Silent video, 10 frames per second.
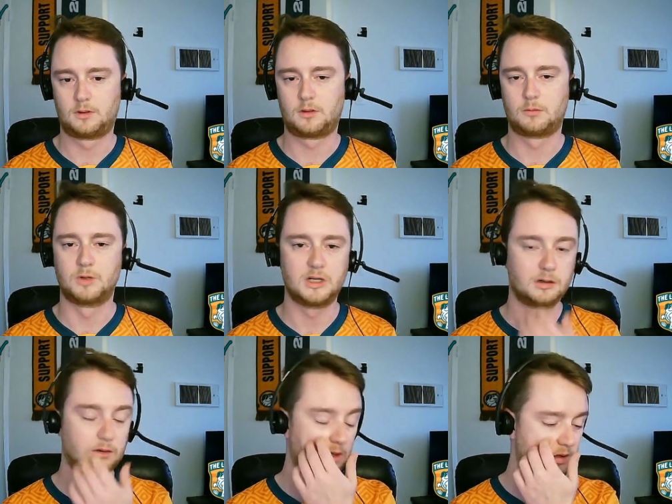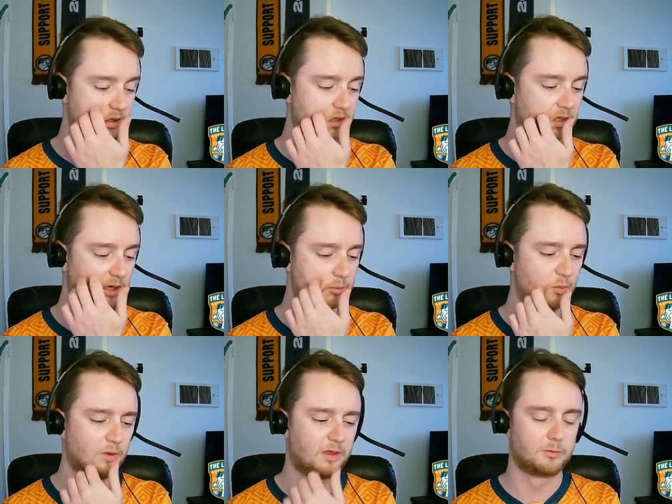Um, 3 um, 0, I think, yeah,
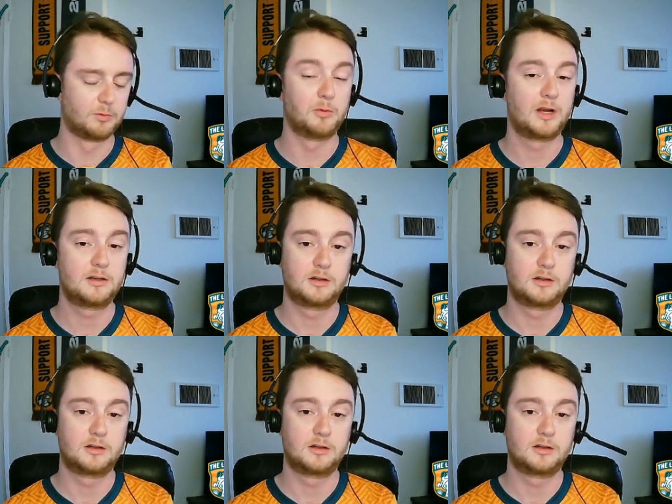but with three red